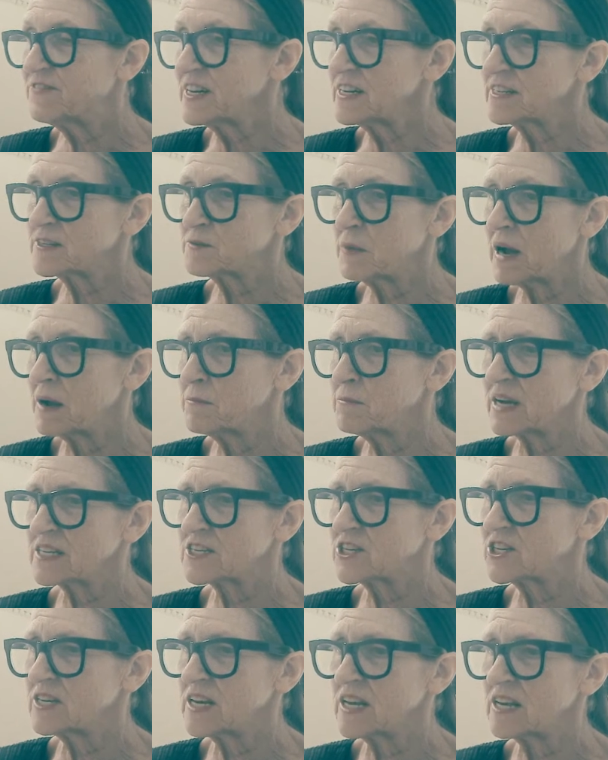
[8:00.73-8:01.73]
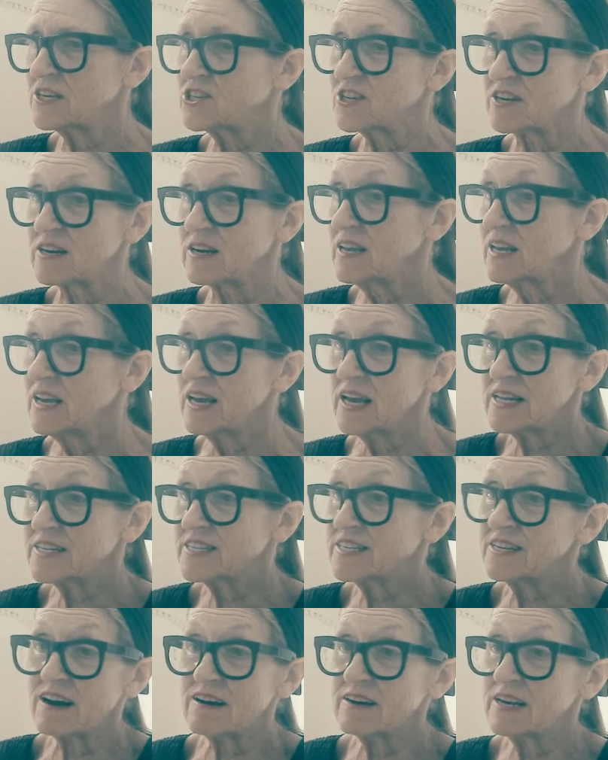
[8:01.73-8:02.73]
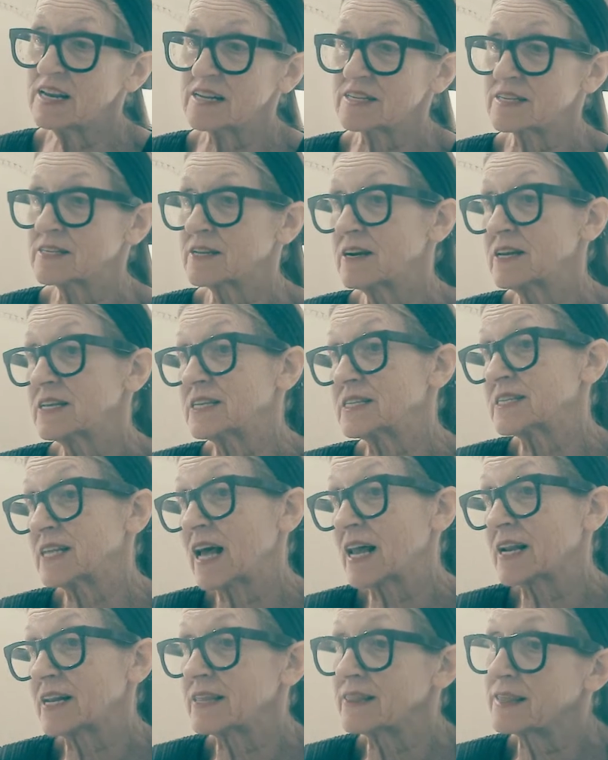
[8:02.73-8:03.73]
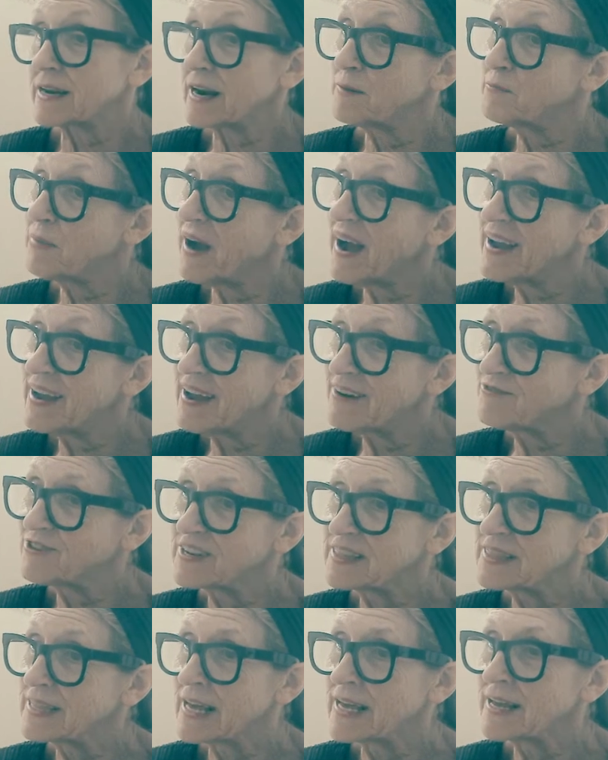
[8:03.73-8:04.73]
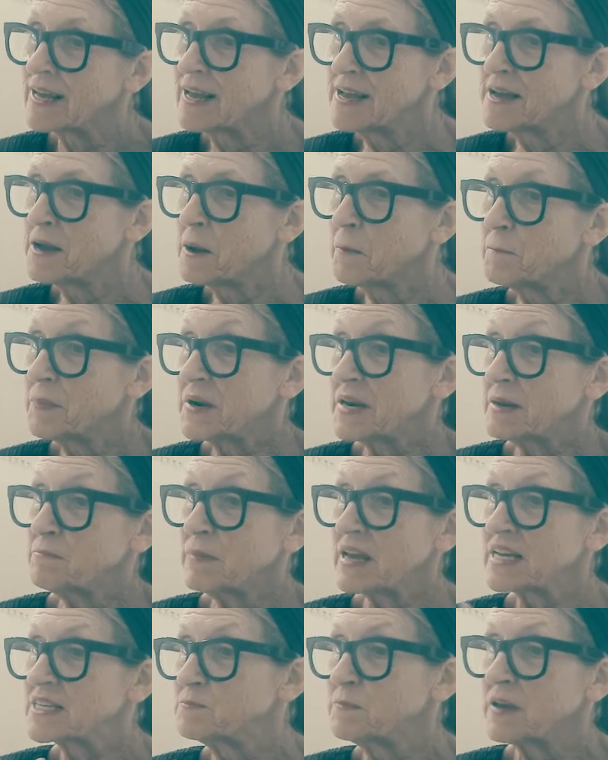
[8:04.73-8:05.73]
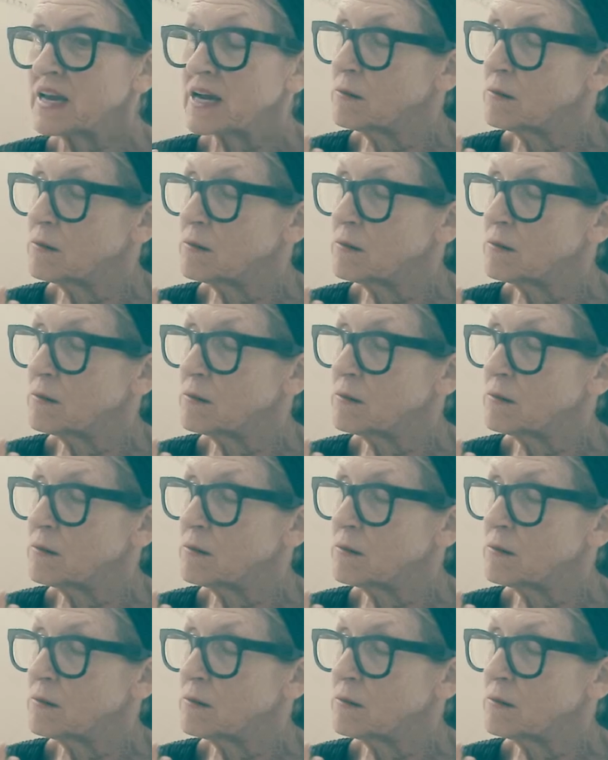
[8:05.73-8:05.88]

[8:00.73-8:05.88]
fills my imagination. It's not necessarily, sadly, that I buy everything, but it makes me